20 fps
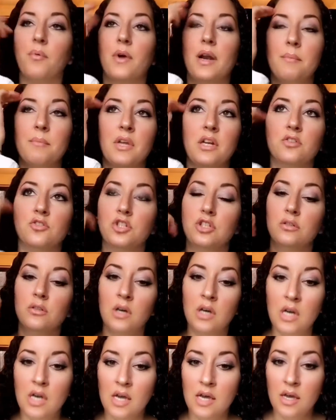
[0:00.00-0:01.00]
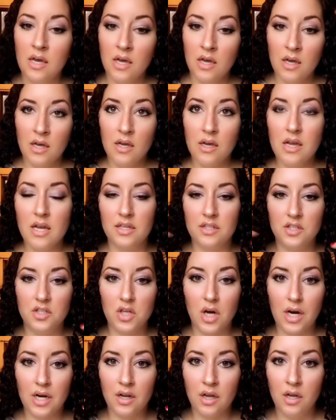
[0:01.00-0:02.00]
What I'm gonna do is
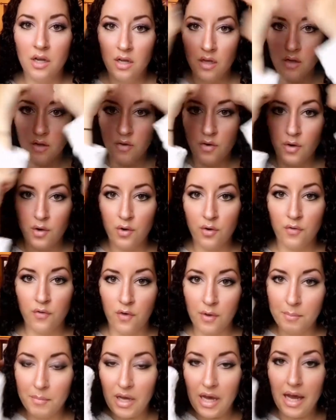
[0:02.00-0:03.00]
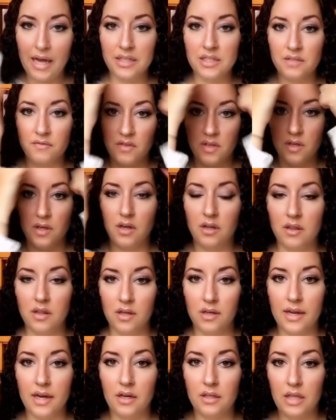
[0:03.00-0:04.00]
start from kind of
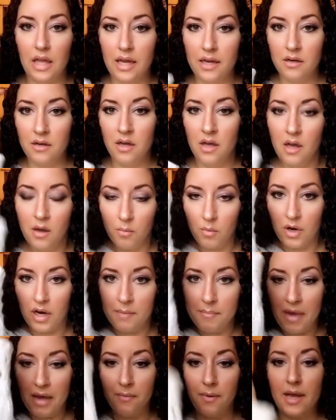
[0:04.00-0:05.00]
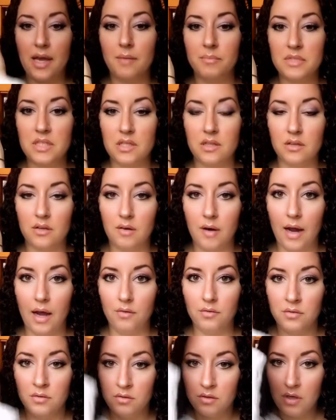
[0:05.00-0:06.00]
the hairline, work my way up to the
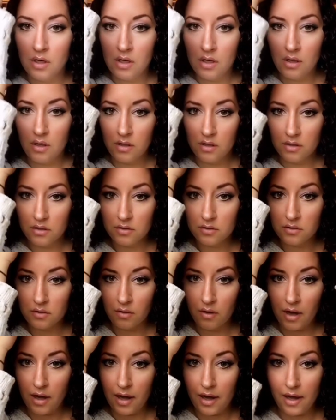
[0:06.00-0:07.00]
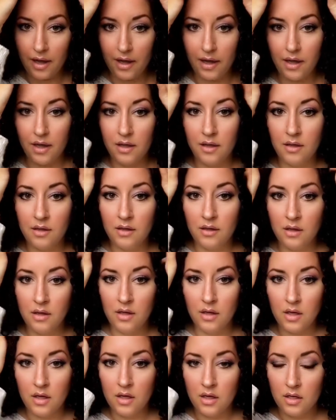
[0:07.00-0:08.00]
crown. So I
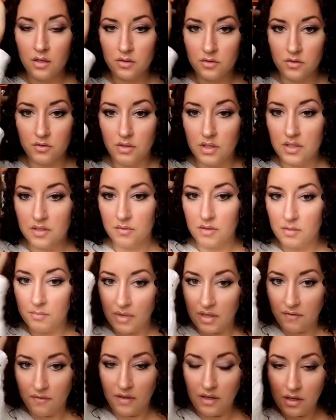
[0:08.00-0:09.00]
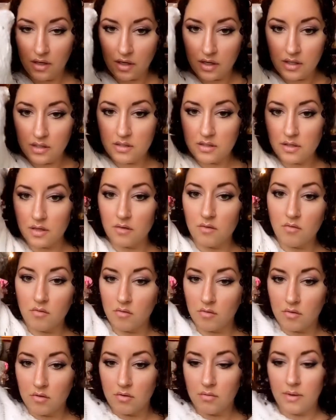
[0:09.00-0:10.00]
do this with my fingers. I go
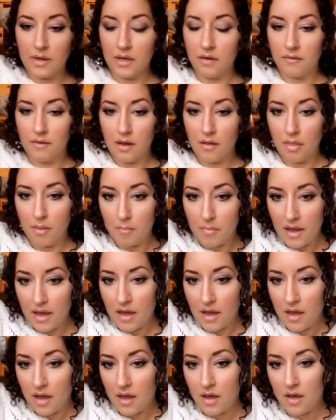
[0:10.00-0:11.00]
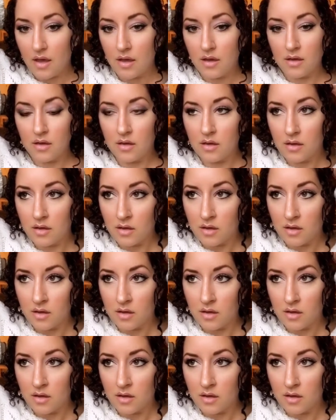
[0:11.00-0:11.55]
all the way around the back.